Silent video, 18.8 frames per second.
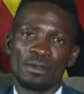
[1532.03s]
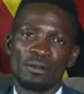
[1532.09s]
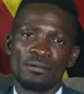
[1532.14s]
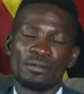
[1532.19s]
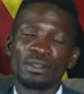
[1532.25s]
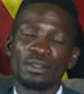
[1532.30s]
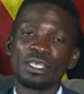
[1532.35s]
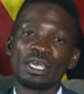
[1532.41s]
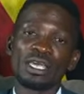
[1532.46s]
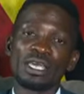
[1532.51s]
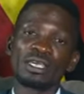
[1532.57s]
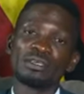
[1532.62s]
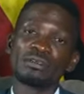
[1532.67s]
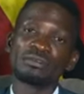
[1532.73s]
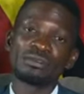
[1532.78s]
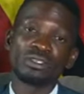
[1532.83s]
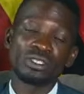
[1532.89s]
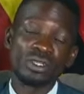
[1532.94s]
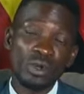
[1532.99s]
For the
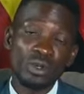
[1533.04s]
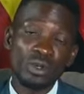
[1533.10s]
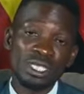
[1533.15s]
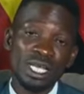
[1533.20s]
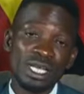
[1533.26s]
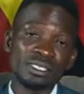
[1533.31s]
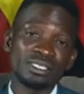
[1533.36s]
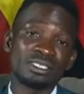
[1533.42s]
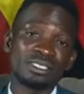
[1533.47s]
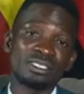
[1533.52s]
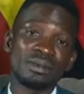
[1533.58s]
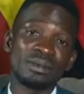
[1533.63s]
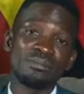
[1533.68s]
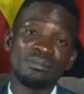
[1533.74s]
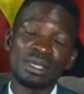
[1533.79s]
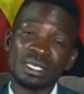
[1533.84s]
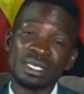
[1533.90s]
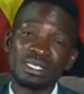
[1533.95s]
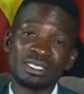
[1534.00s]
soldiers, the
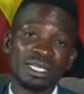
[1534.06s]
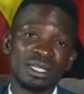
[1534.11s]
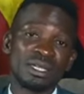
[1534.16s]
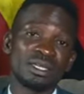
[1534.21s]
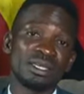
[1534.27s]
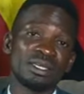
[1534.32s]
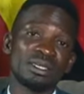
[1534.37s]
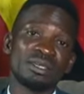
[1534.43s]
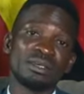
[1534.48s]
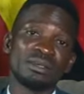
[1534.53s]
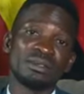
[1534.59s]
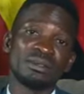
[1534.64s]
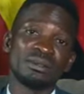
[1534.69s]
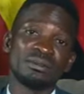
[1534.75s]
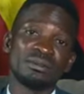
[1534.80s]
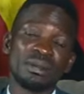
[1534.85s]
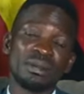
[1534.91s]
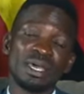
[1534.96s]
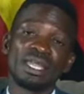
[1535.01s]
military,
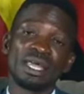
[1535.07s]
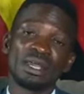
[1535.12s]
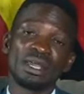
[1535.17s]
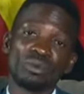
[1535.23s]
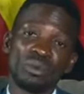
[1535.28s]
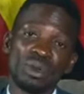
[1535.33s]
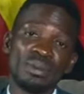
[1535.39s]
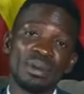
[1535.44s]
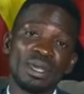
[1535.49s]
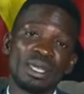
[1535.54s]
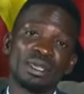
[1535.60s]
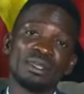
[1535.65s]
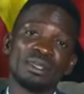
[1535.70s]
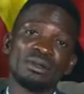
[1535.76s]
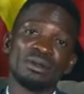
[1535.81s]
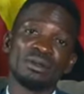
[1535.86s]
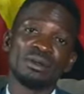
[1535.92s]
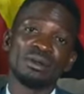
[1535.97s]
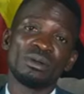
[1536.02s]
men and women,
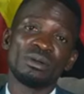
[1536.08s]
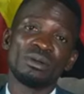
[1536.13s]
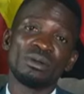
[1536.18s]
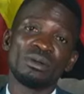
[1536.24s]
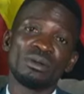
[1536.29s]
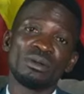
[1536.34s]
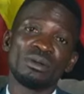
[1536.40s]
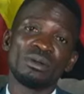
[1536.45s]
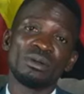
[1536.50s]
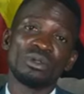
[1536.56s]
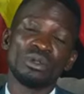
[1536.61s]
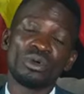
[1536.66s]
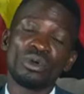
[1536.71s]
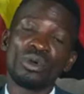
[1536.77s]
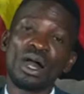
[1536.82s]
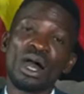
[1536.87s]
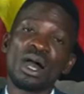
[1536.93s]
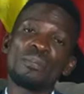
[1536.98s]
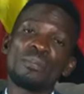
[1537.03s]

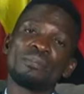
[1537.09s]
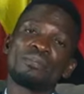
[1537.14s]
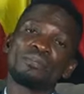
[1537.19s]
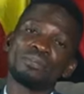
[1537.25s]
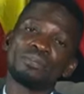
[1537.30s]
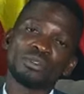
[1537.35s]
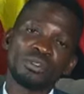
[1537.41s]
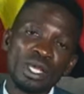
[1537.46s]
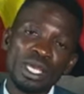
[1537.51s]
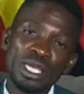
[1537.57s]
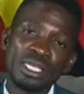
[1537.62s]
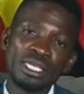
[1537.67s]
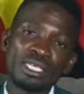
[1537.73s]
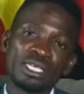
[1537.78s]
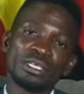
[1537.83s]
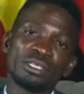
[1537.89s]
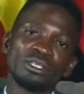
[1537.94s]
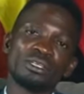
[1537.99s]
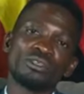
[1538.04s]
you are
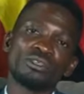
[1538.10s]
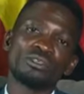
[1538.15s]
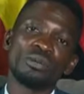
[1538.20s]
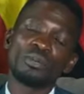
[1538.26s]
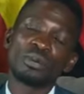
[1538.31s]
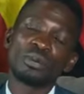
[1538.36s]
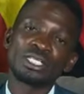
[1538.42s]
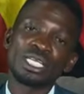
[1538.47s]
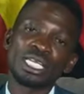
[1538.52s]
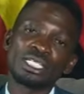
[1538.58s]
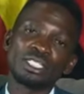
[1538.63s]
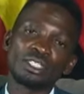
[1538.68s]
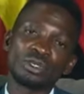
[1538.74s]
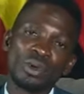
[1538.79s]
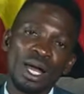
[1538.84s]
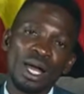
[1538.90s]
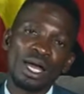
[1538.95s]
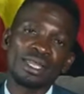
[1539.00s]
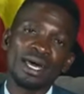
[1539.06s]
trained to protect
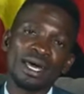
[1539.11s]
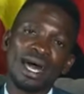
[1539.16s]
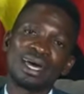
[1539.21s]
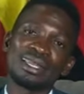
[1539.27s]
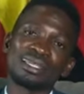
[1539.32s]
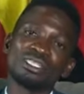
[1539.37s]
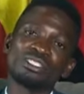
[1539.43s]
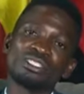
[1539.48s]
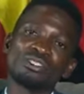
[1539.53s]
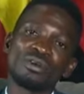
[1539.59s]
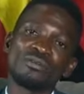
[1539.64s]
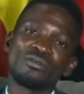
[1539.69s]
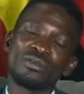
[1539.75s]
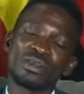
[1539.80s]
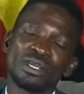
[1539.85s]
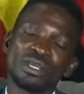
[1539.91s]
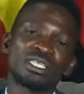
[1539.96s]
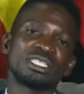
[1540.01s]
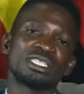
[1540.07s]
Uganda and its
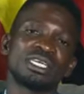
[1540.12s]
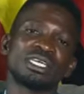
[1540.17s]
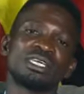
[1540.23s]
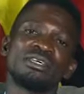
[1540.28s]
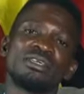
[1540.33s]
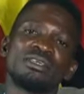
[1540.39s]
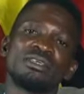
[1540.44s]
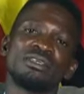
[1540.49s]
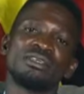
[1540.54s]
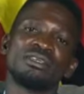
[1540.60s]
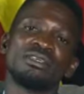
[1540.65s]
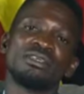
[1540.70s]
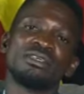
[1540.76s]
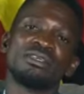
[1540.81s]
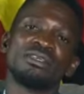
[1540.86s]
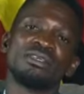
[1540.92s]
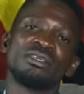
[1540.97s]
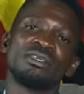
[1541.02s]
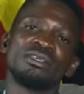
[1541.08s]
sovereignty.
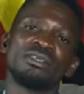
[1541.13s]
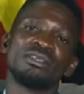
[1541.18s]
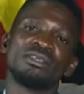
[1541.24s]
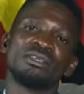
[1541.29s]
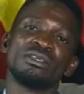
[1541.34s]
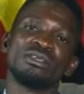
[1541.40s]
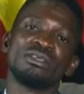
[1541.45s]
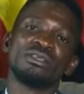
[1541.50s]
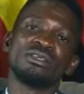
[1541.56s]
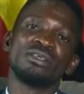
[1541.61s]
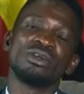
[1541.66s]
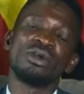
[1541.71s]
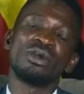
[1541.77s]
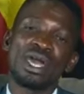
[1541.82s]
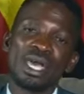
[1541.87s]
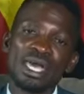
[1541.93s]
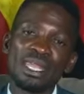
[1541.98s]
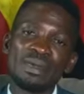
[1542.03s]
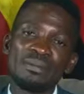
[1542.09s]

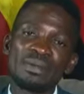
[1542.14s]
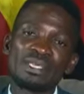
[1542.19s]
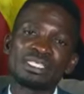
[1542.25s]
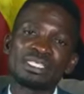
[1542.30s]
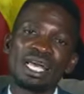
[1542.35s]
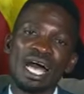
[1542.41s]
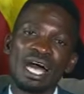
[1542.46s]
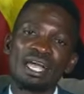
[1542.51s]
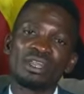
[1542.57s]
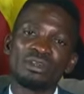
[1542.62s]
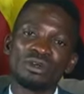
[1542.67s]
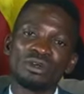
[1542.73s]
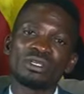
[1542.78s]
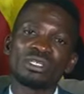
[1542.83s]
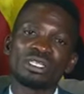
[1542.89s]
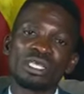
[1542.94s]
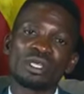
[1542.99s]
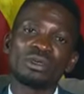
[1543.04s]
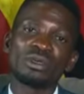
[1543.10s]
Your enemies are
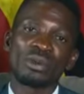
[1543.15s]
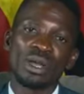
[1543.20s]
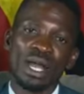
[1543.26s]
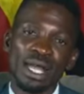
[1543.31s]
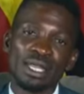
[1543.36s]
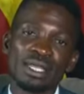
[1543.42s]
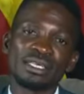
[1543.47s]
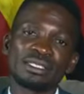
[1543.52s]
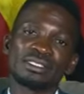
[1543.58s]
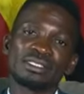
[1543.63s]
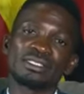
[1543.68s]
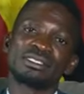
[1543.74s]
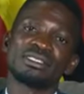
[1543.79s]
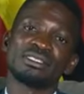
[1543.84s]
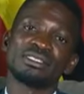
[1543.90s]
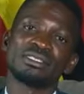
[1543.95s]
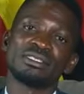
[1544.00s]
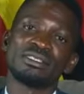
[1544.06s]
not the Ugandans.